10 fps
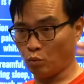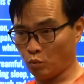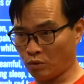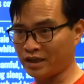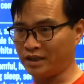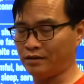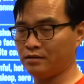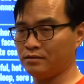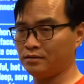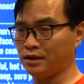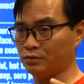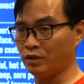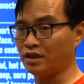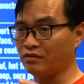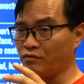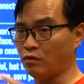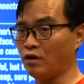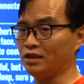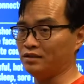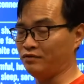working is working for
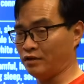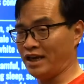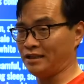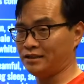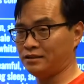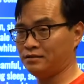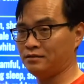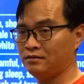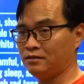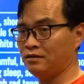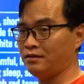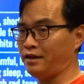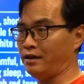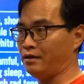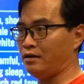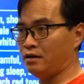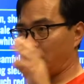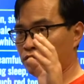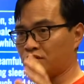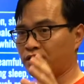what? For that. Yeah.
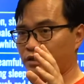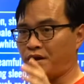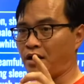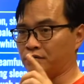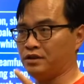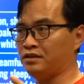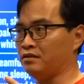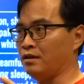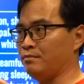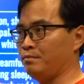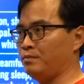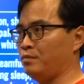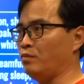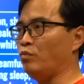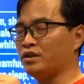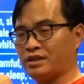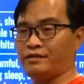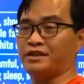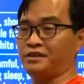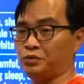Heshoutang natural health system, whatever
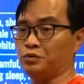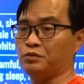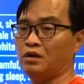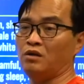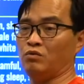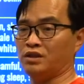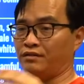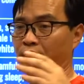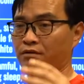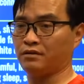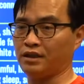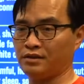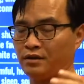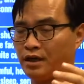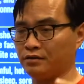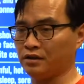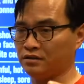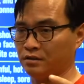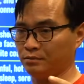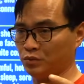they do, whatever Heshoutang natural health
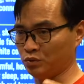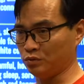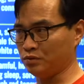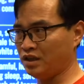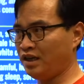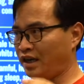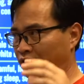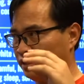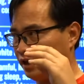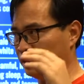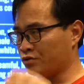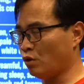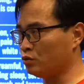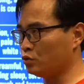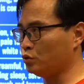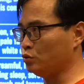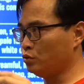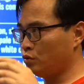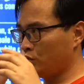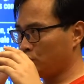system do, and it want
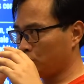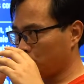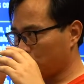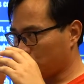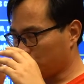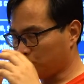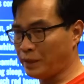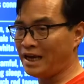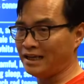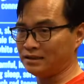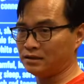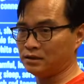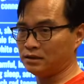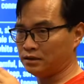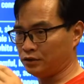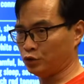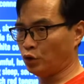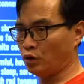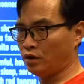to balance. It